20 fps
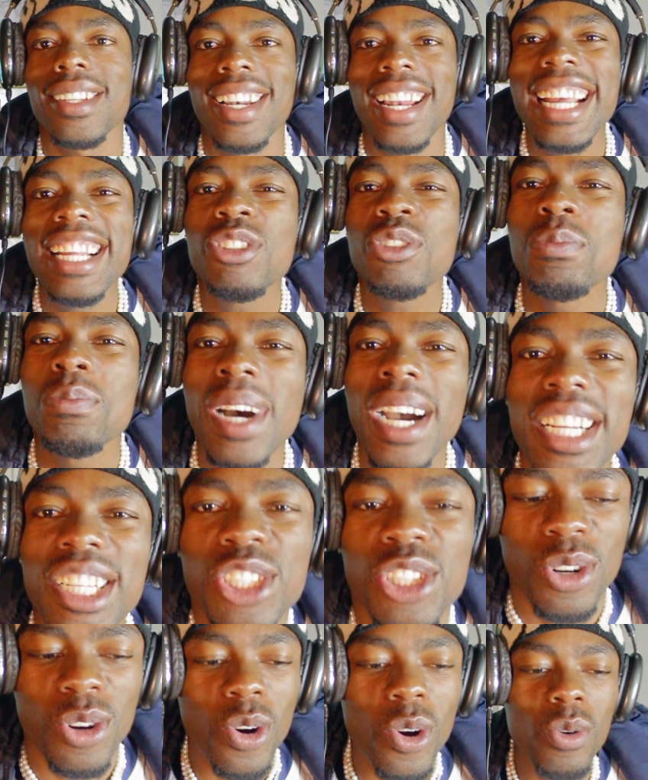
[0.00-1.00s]
Learn to
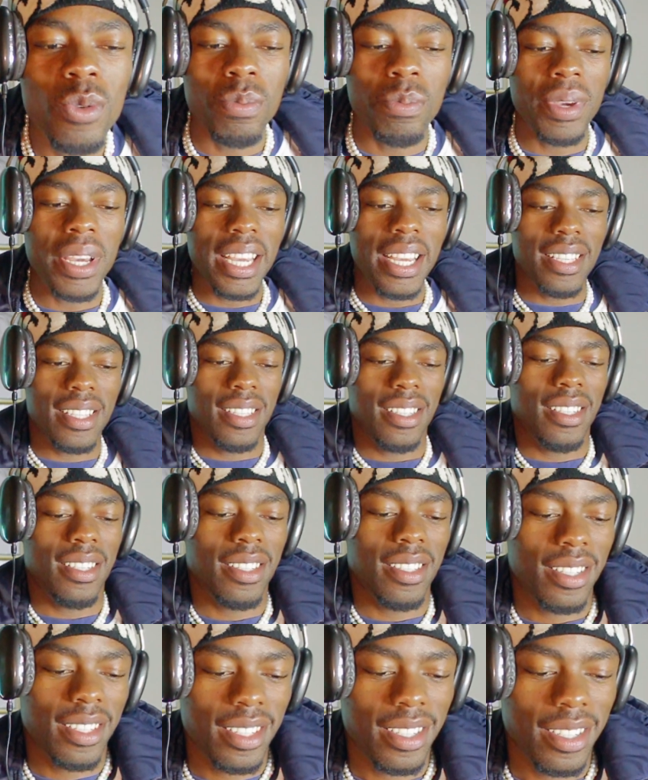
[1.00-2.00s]
mind your own
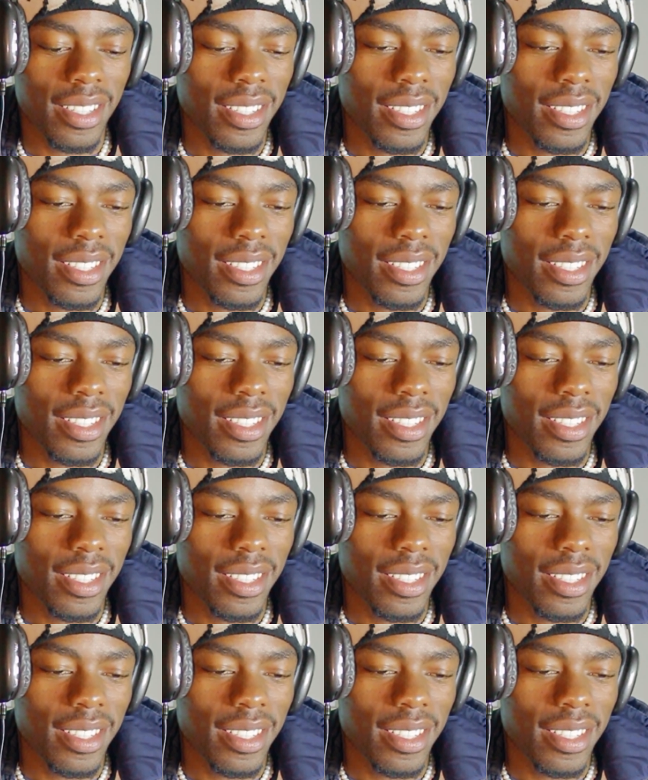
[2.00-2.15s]
business.